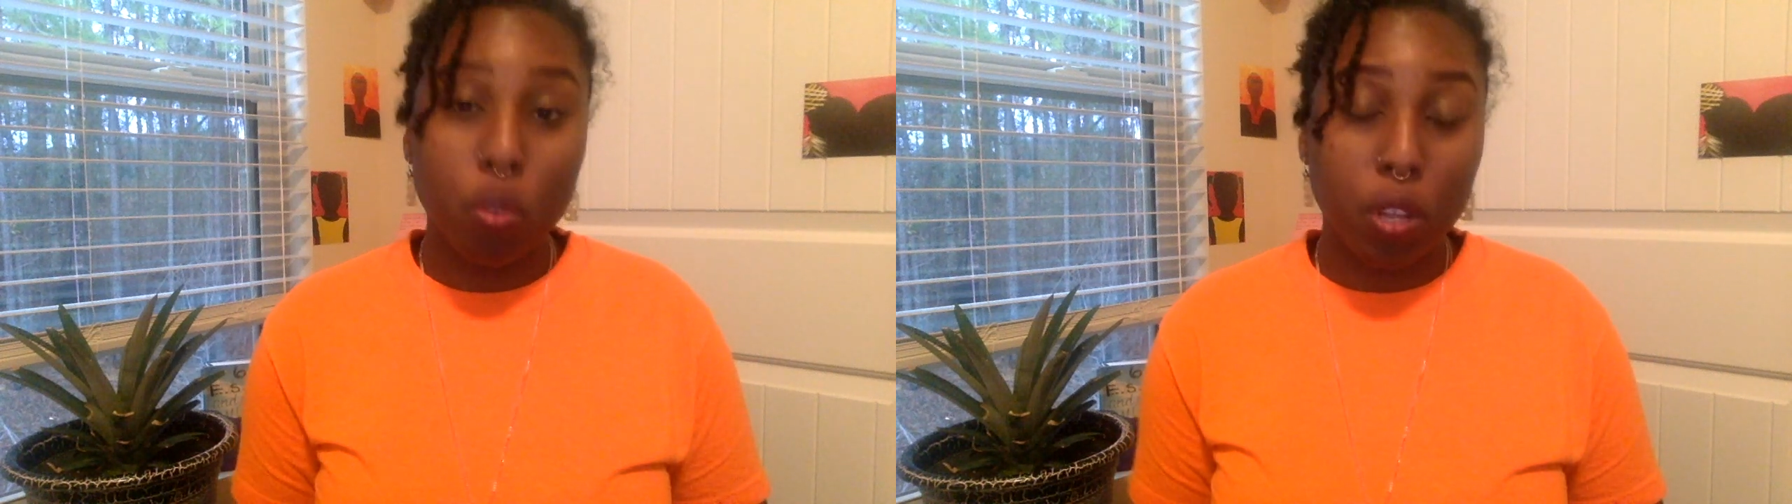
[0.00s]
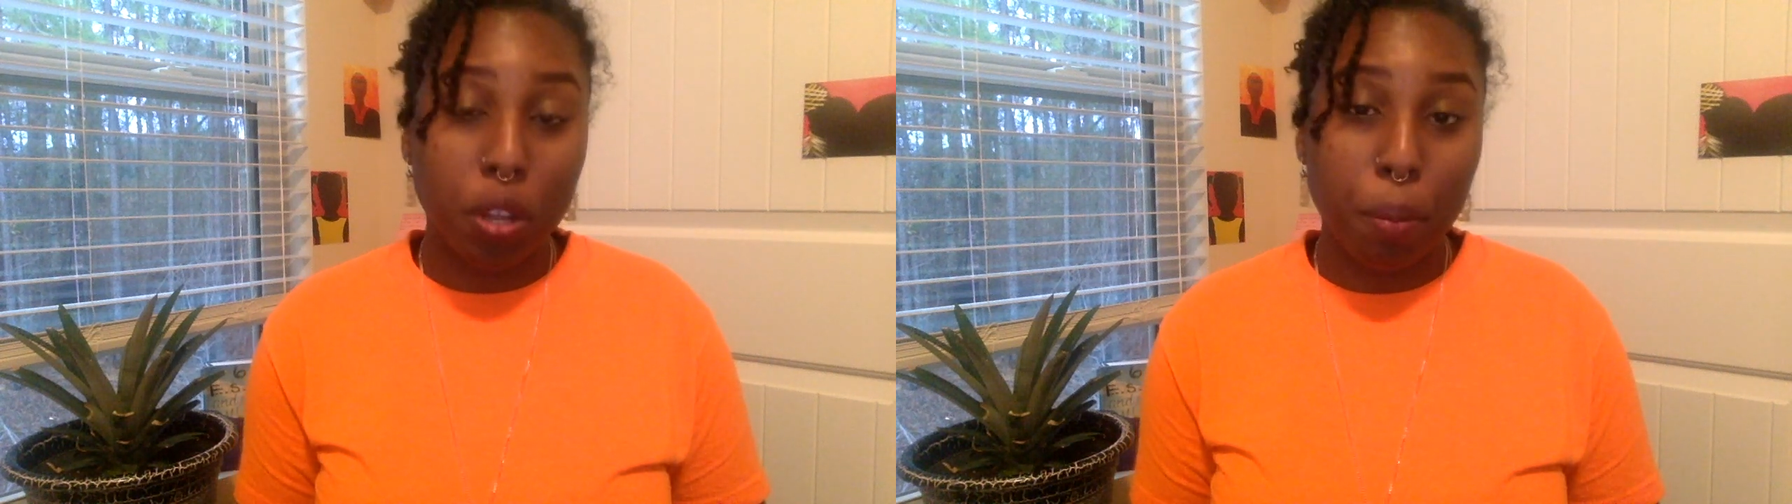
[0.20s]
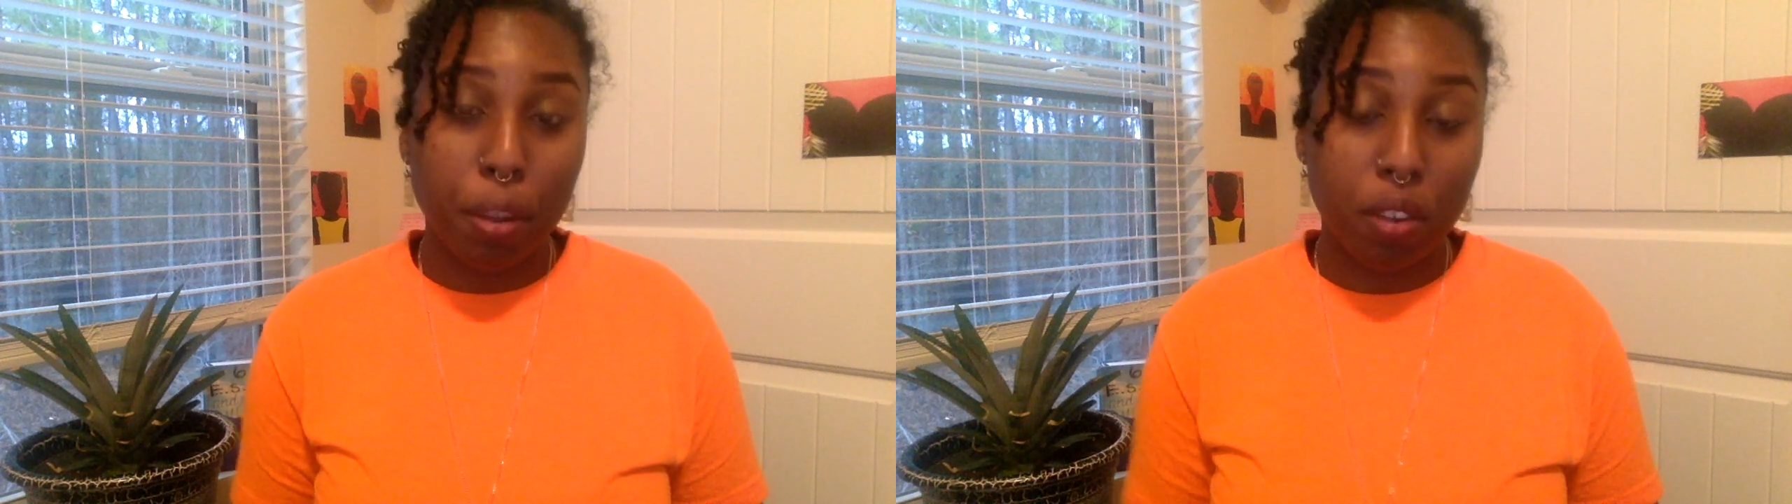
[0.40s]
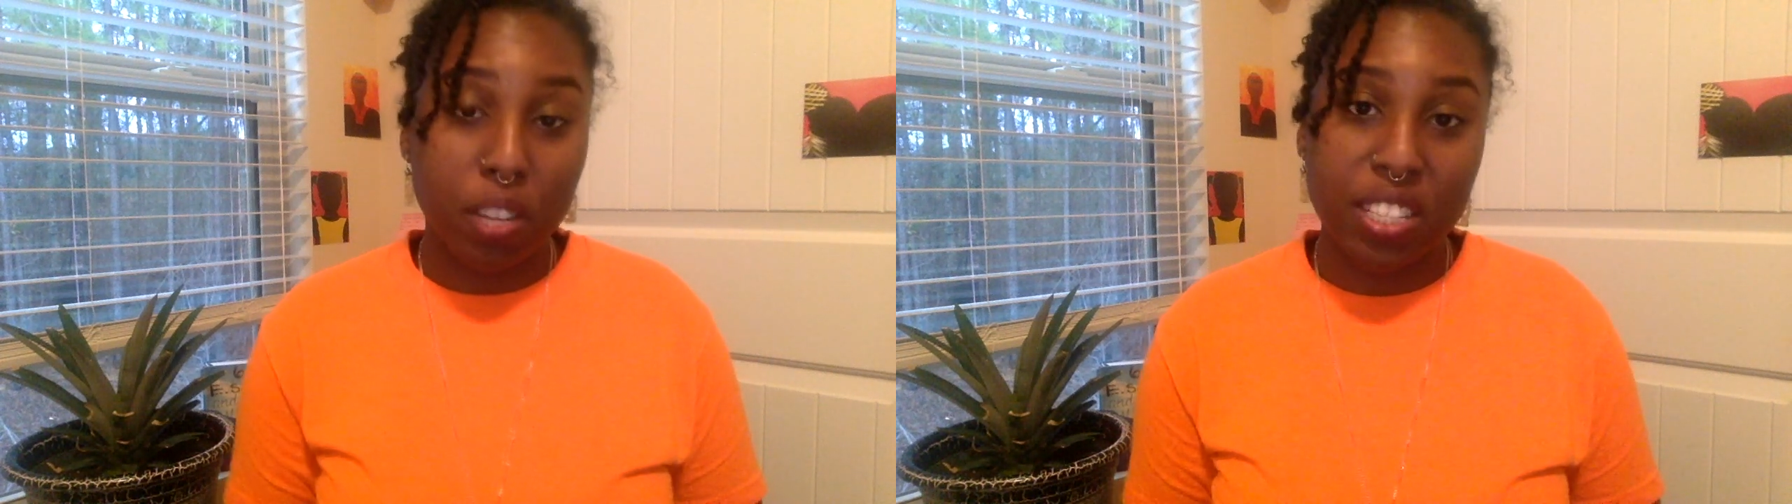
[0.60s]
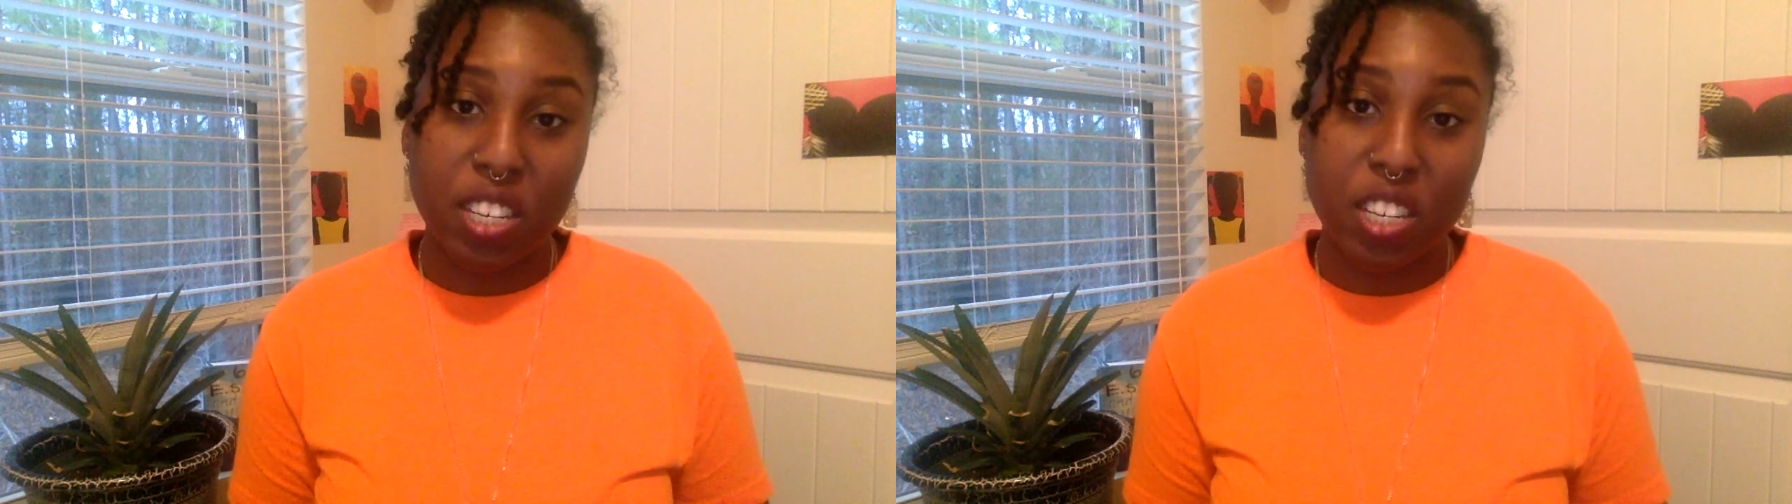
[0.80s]
a little bit of
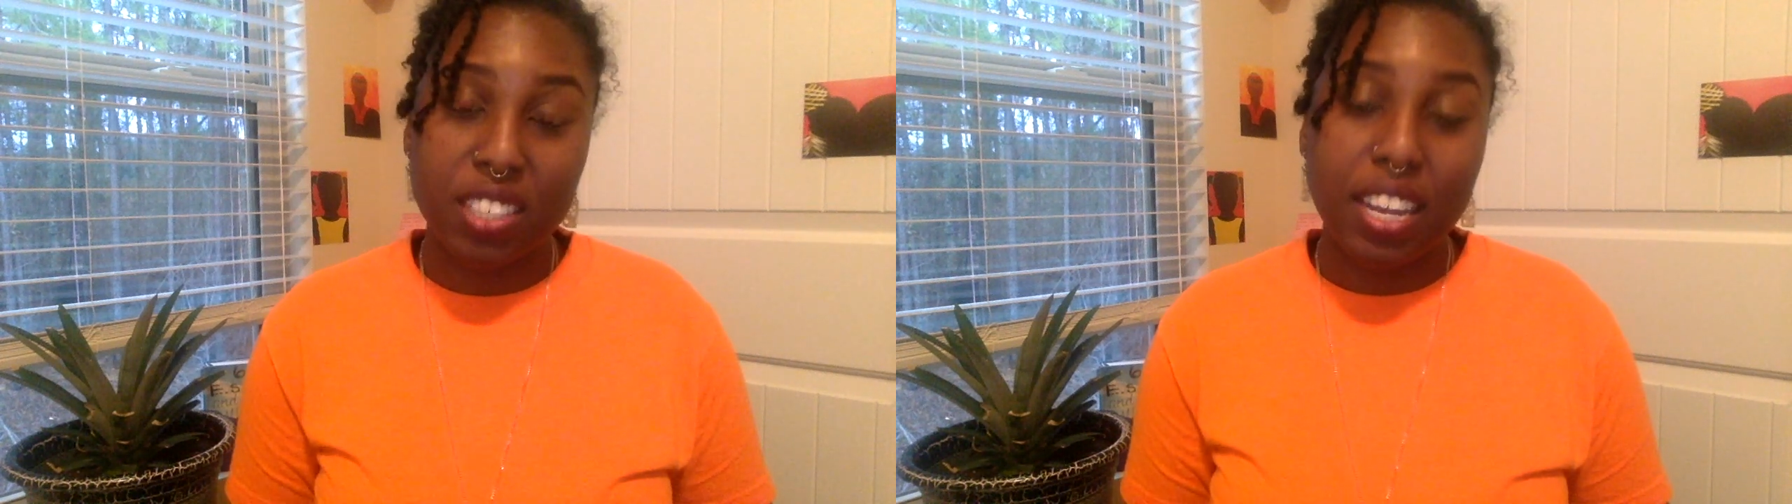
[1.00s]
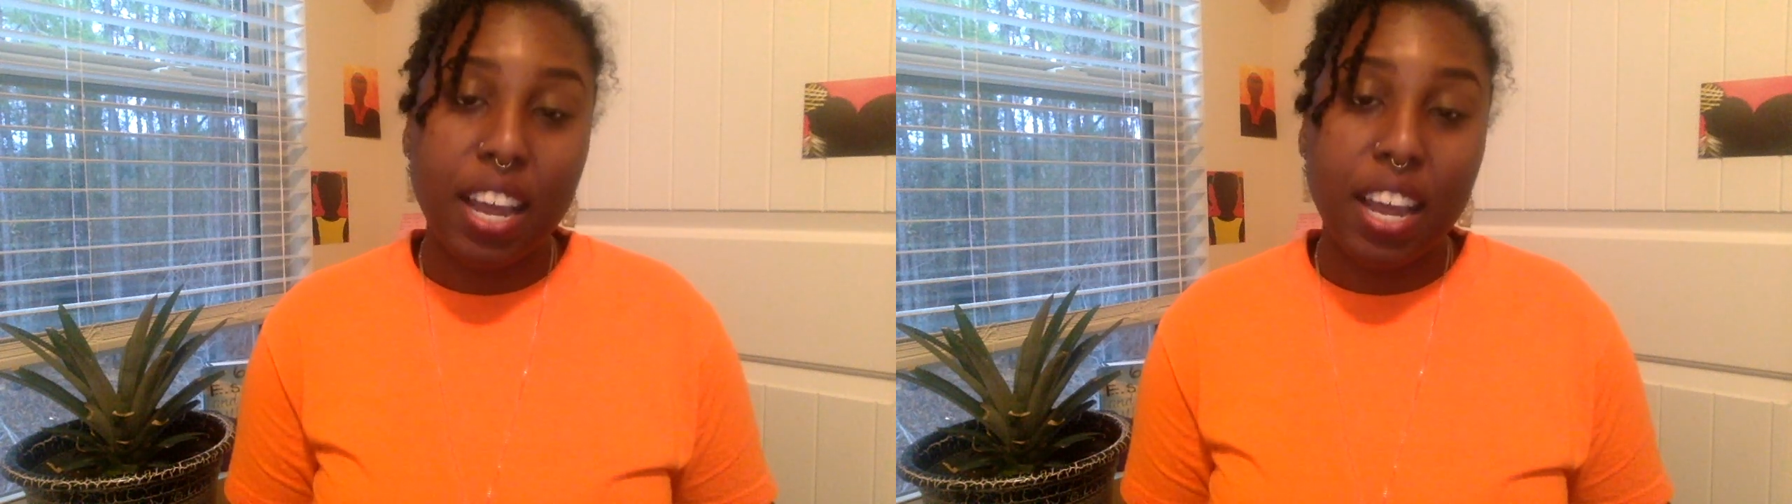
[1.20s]
research